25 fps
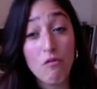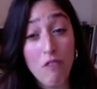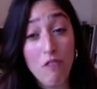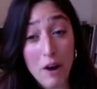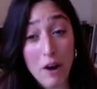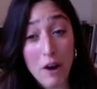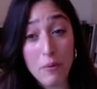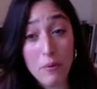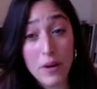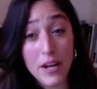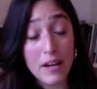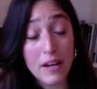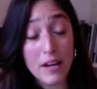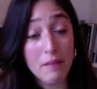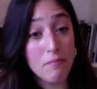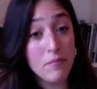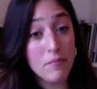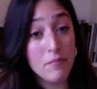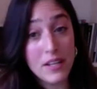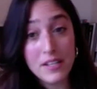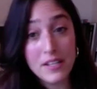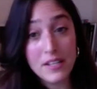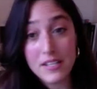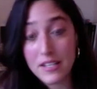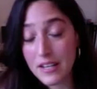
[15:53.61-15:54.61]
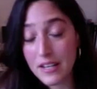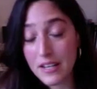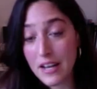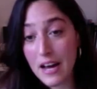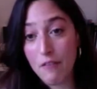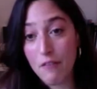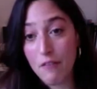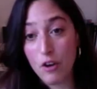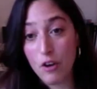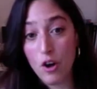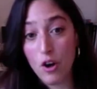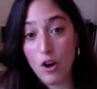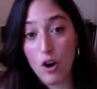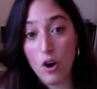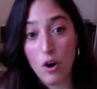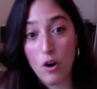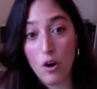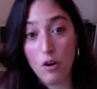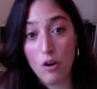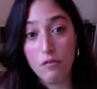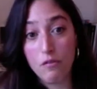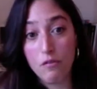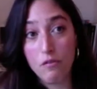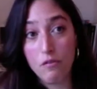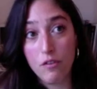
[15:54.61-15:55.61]
very, they didn't have a lot
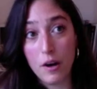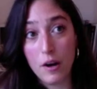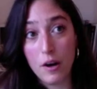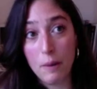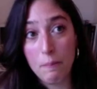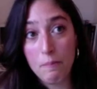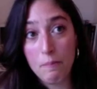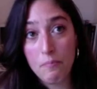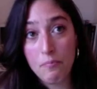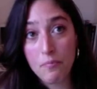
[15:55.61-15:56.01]
of, uh,